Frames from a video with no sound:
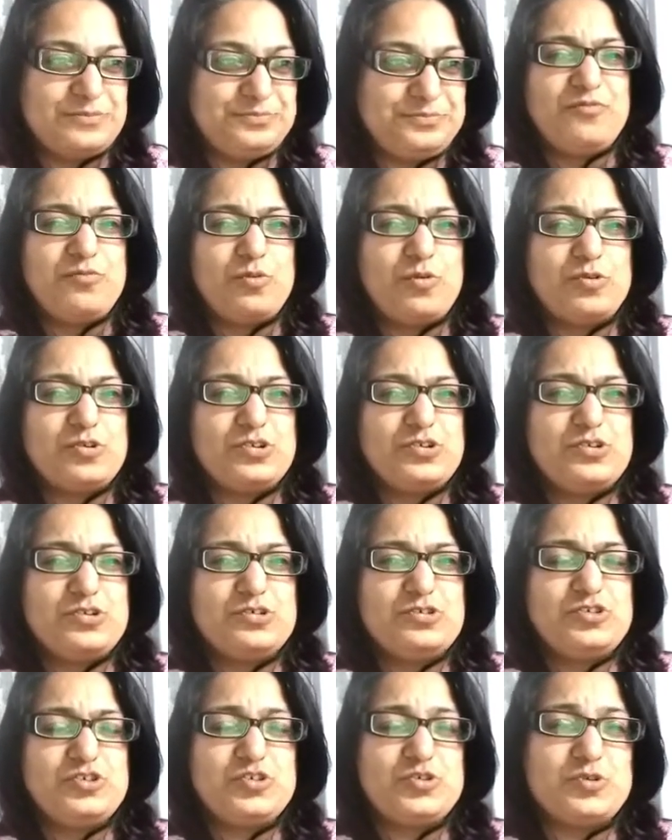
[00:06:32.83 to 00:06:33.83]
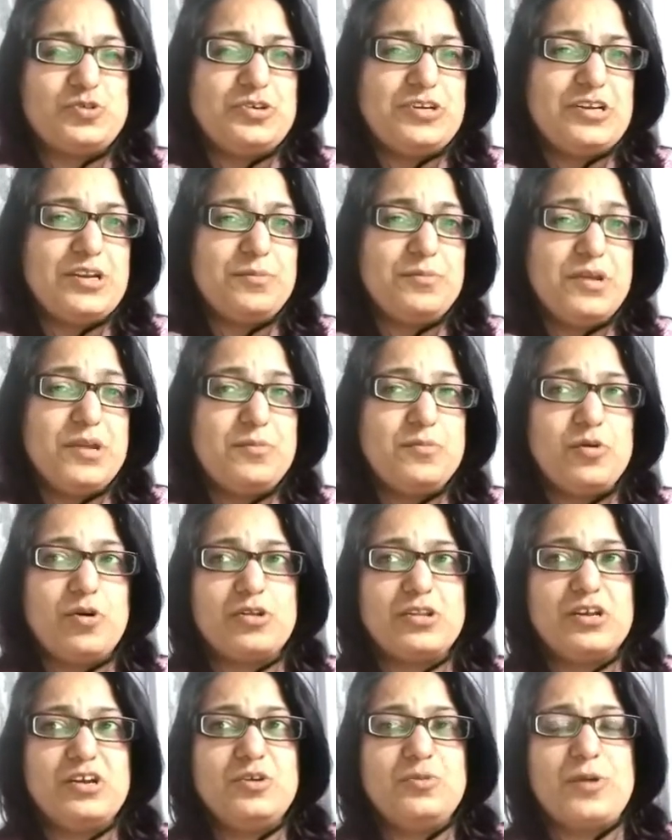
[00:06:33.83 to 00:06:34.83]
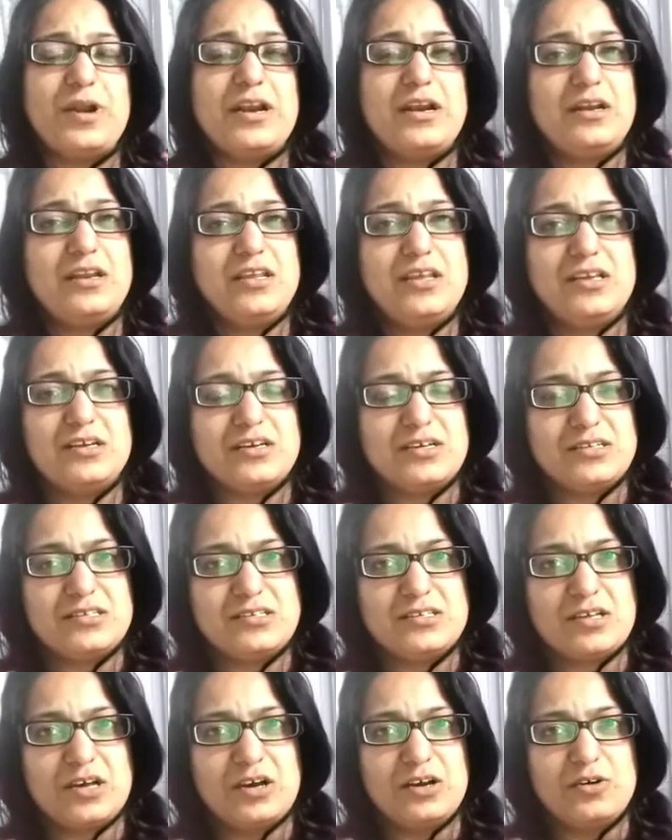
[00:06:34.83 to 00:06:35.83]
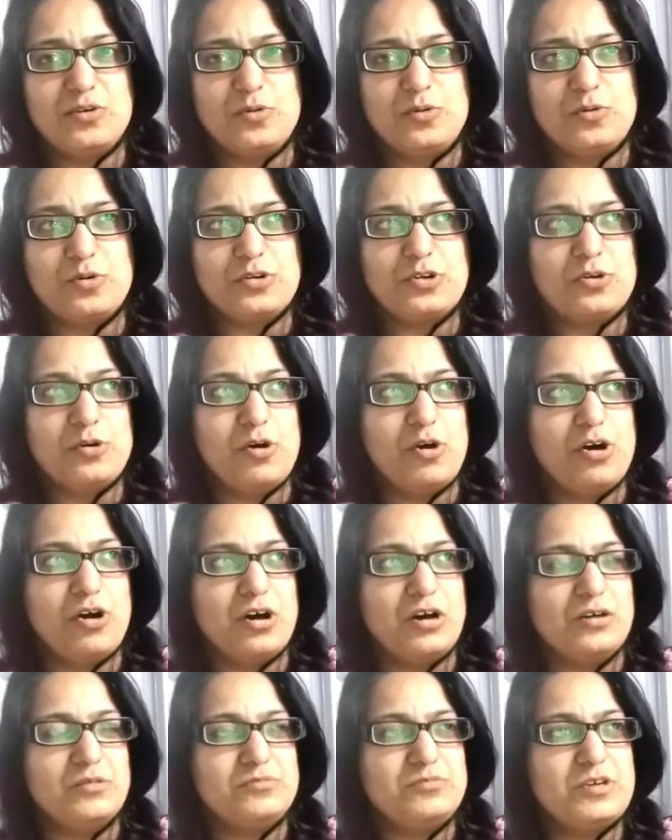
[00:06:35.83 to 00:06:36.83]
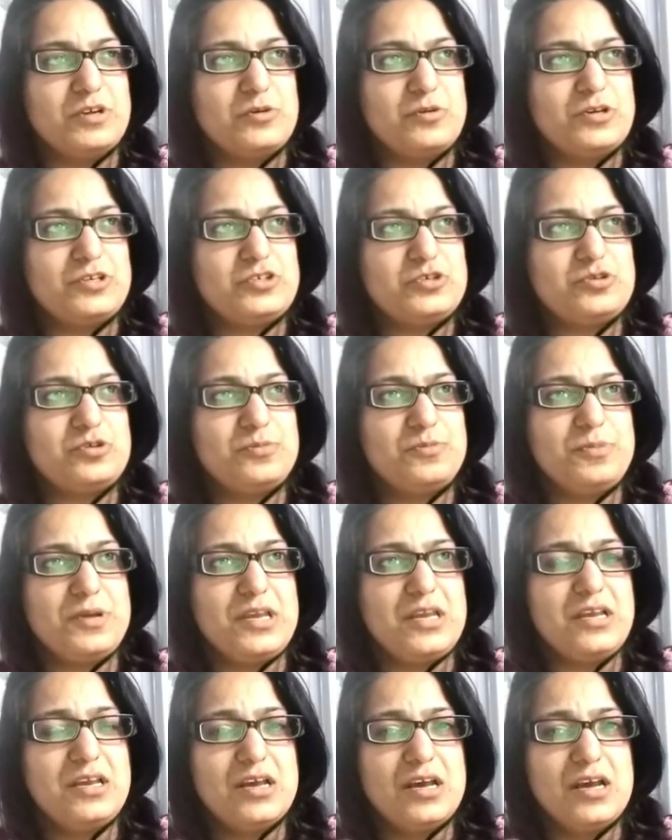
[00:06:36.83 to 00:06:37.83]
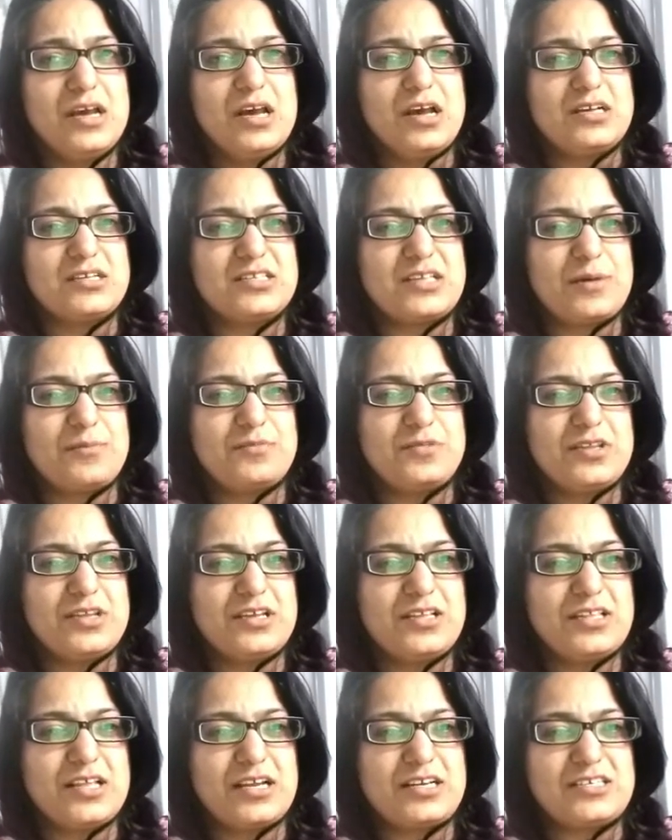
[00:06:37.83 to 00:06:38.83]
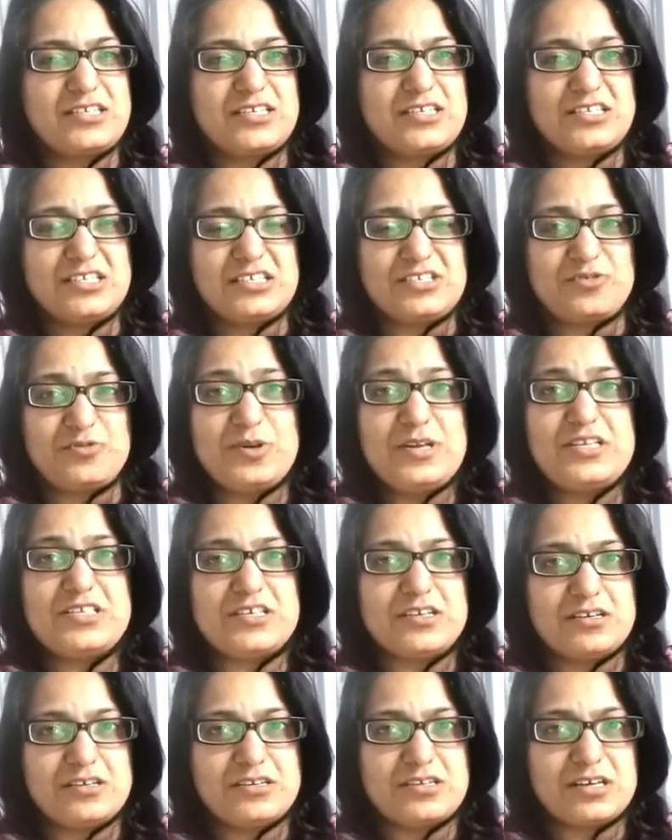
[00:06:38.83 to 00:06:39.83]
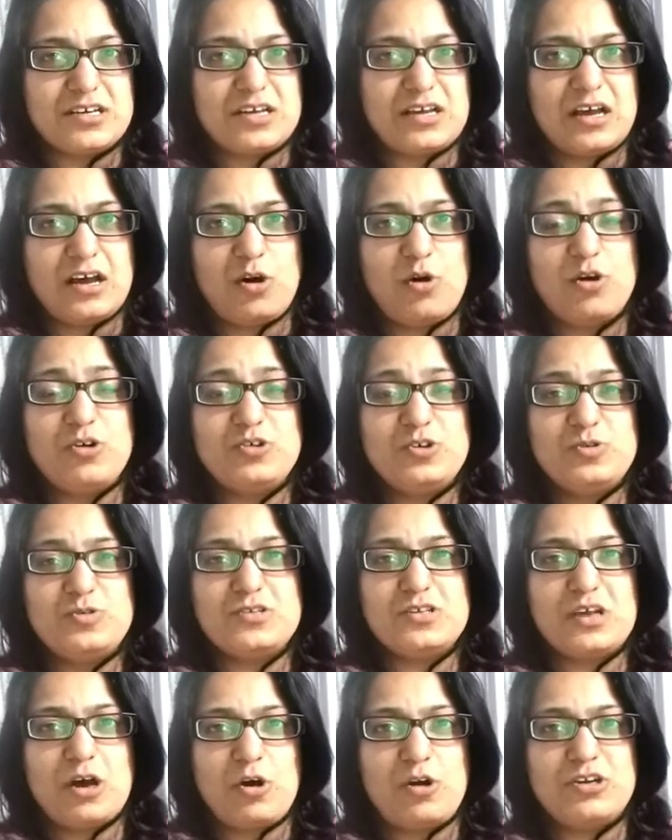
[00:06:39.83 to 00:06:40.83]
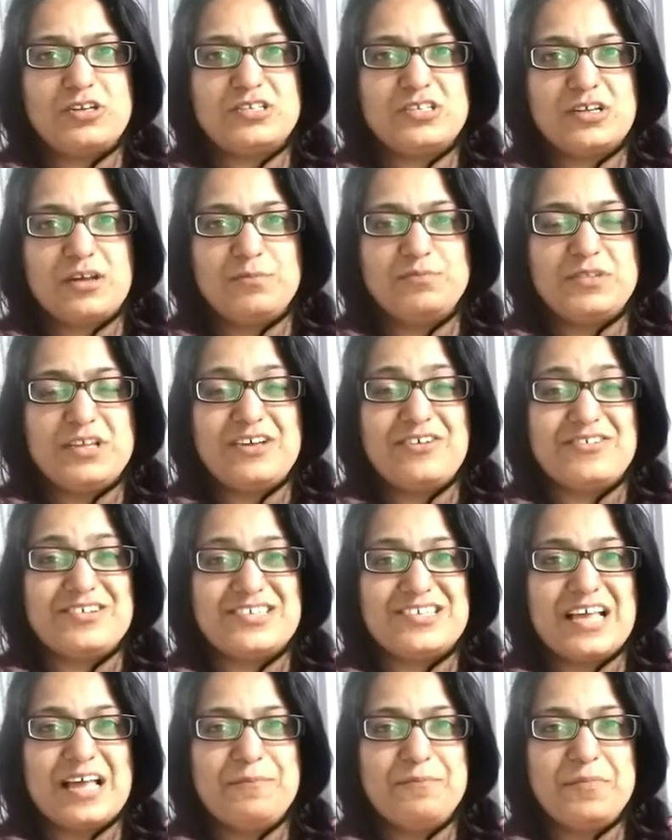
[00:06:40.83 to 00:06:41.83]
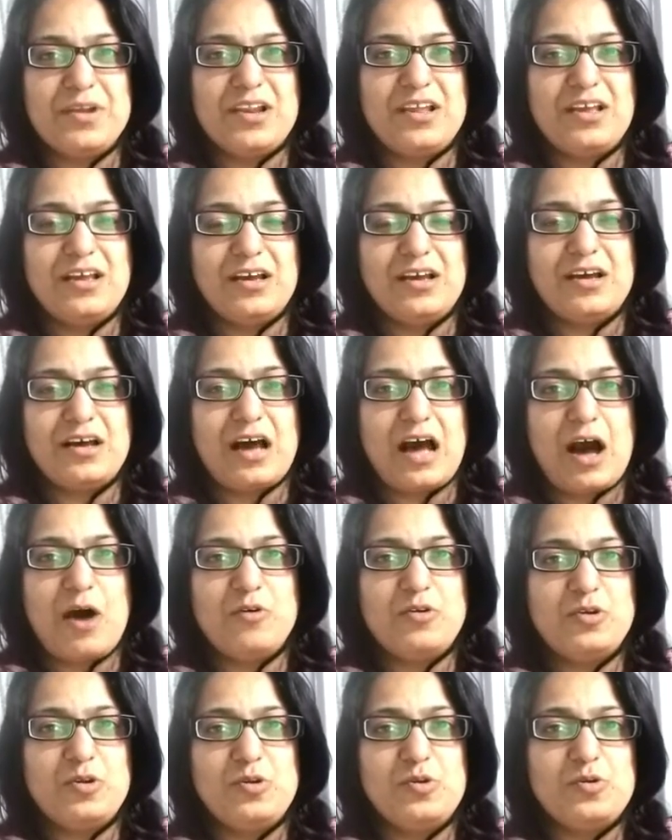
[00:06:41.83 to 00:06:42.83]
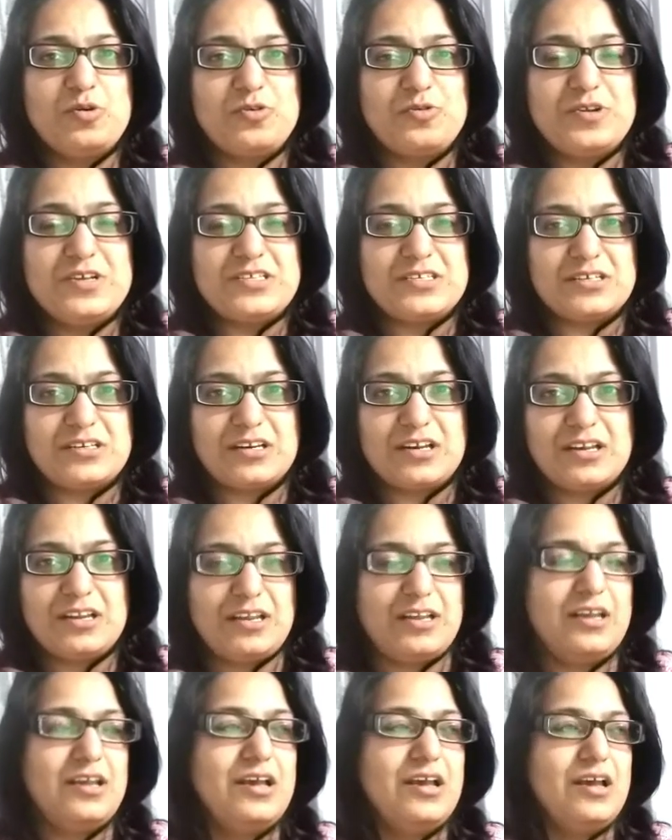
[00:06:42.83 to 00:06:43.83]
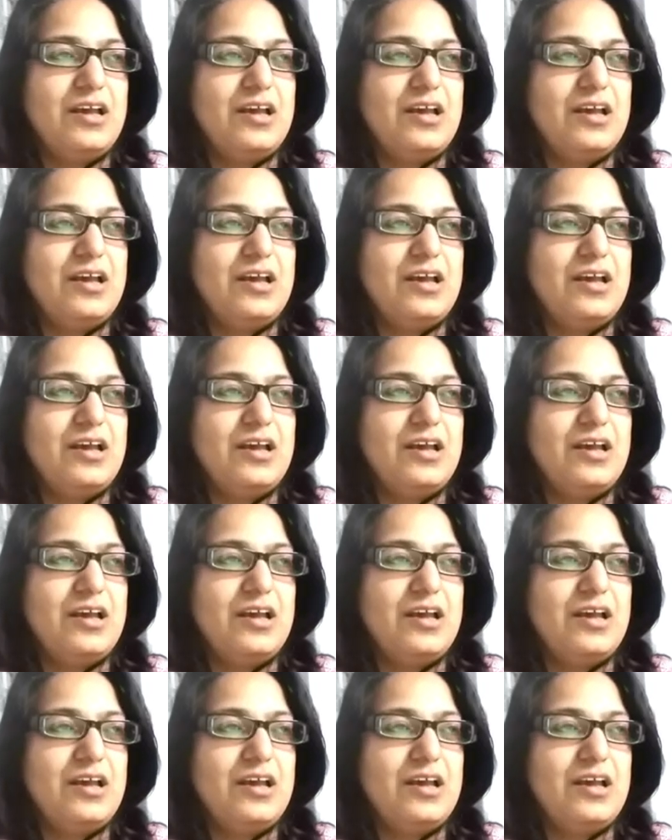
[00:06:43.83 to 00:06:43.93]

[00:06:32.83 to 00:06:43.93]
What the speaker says: Photo shouldn't be more than 20 years ago, or it should be something that is recent, or something resembling how you look recently.